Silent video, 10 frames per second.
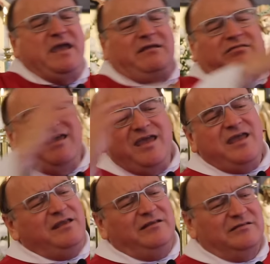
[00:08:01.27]
big
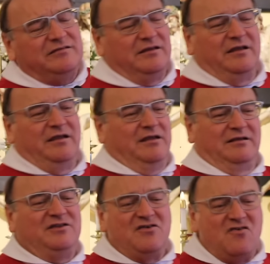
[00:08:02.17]
thing.
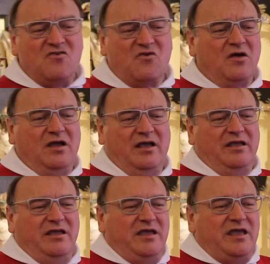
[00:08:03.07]
No.
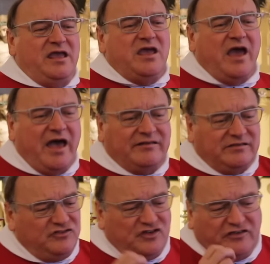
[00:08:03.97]
He
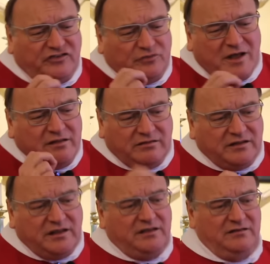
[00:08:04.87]
asks just one
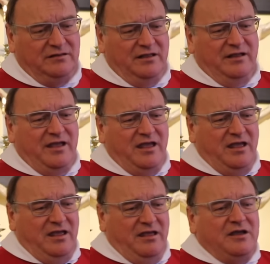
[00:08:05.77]
thing.
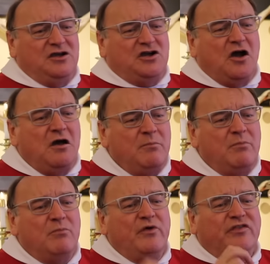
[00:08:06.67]

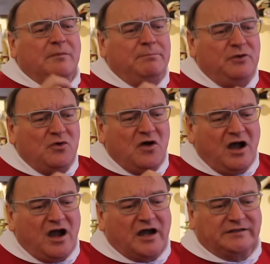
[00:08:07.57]
Come with a pure
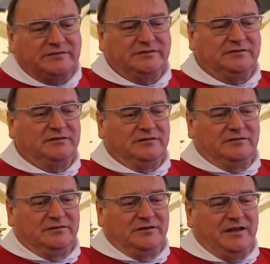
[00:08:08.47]
heart.
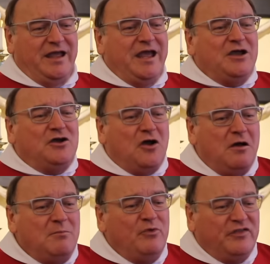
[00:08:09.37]

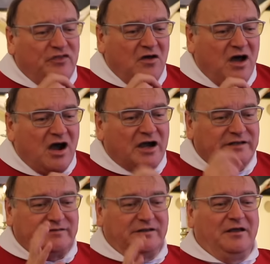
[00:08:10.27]
Come with a
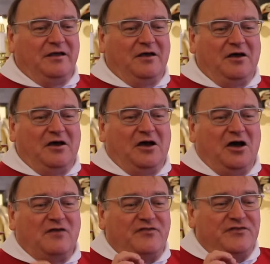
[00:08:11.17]
heart
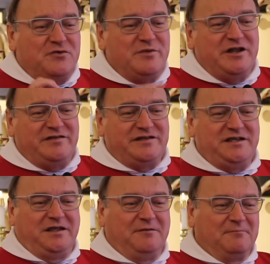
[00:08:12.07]
of
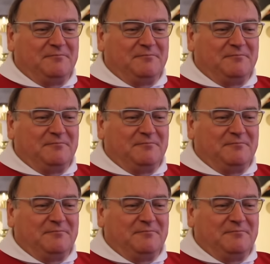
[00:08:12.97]
humility.